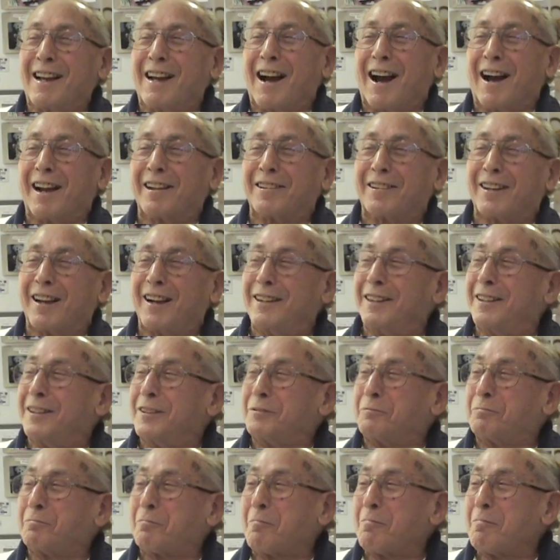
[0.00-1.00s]
I tell
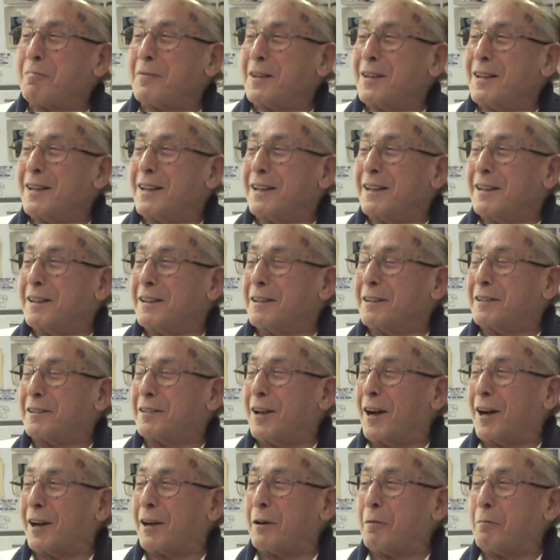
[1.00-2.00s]
you, you
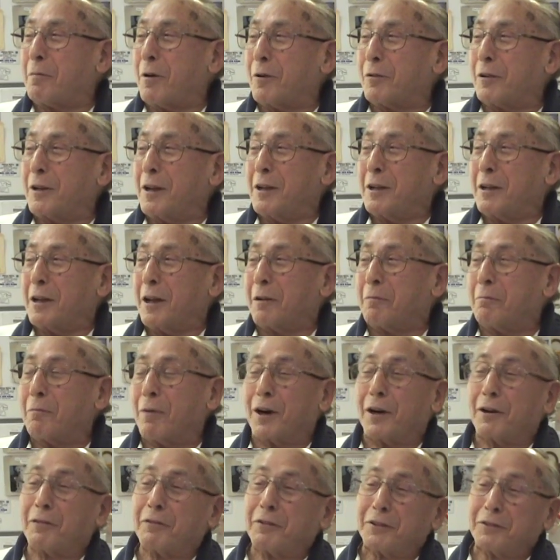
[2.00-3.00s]
talk about, and
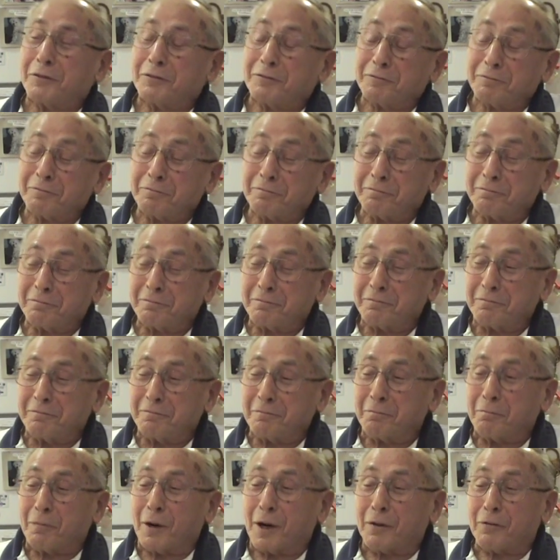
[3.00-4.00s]

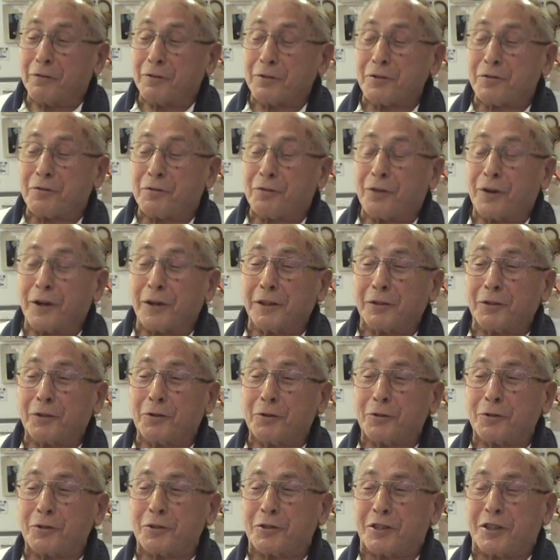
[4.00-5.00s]
Marvin's friend,
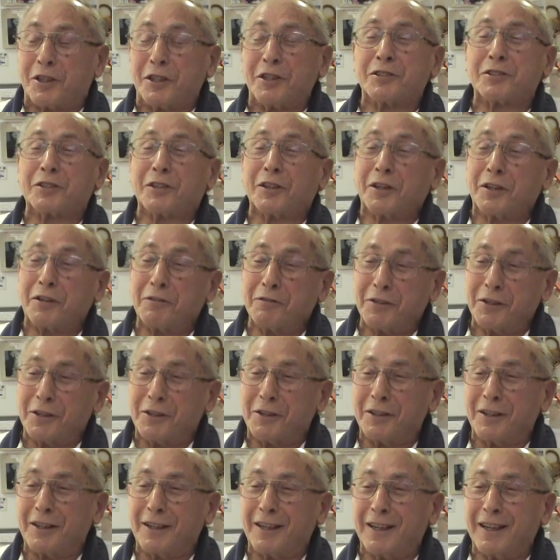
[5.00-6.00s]
old Cease Levy,
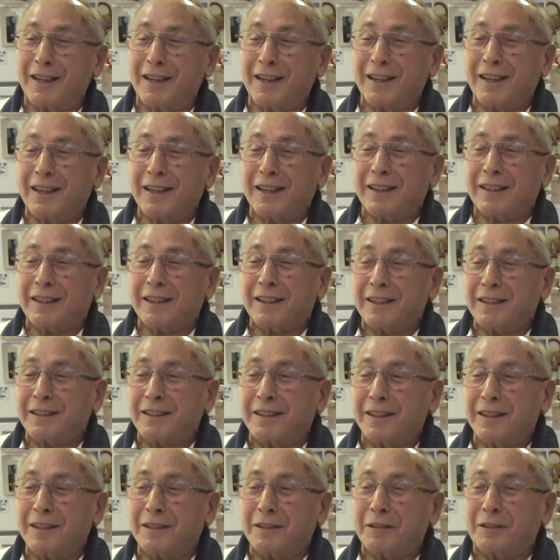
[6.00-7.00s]

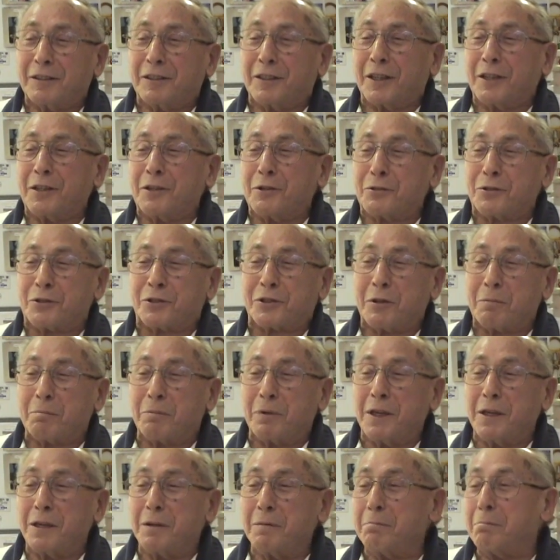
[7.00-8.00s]
they used to
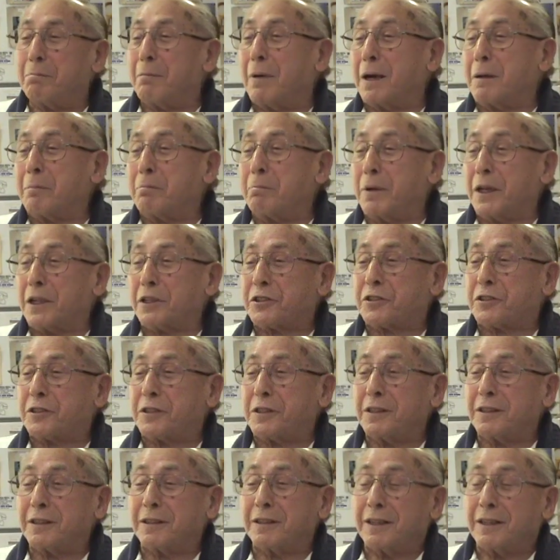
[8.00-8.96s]
be my best,